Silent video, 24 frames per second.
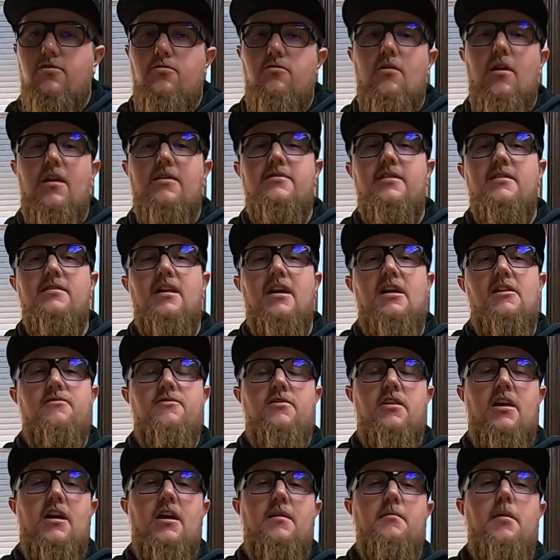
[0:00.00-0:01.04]
throughout the
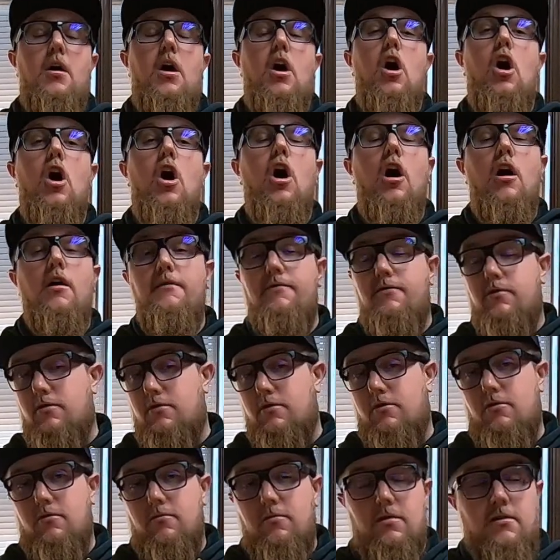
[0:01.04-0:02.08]
lifetime of your
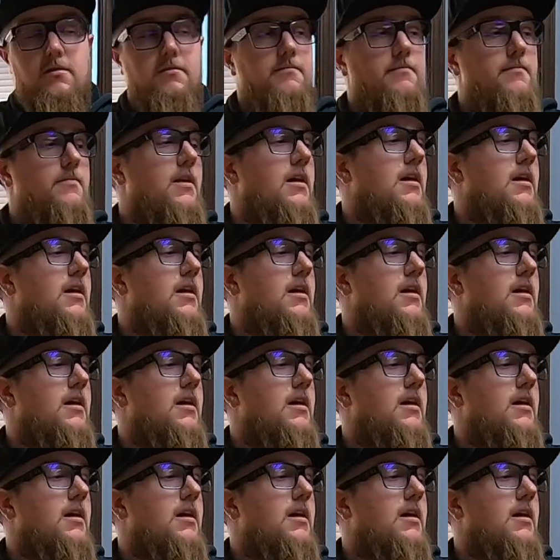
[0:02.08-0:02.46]
career.